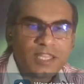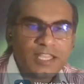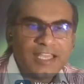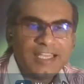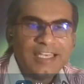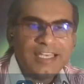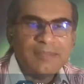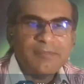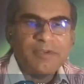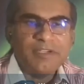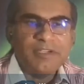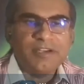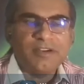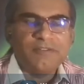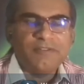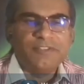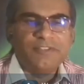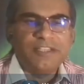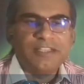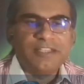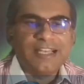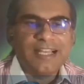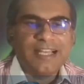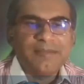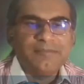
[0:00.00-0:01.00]
element of
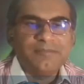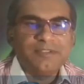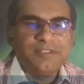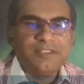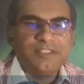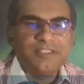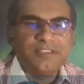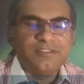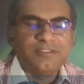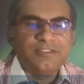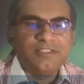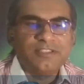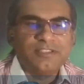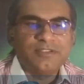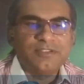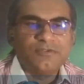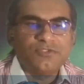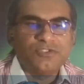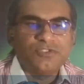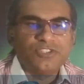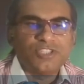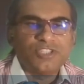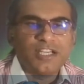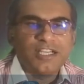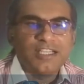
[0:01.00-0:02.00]
the crimes listed
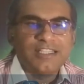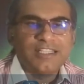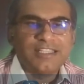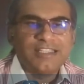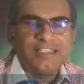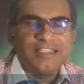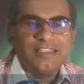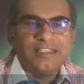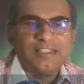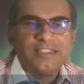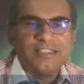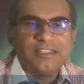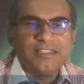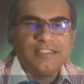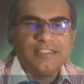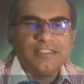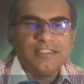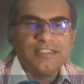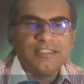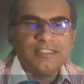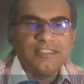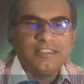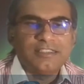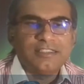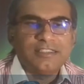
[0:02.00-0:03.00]
which under
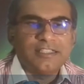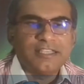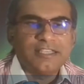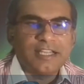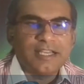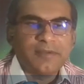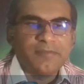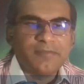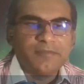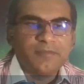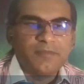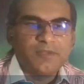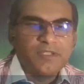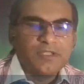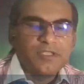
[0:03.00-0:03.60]
each crime.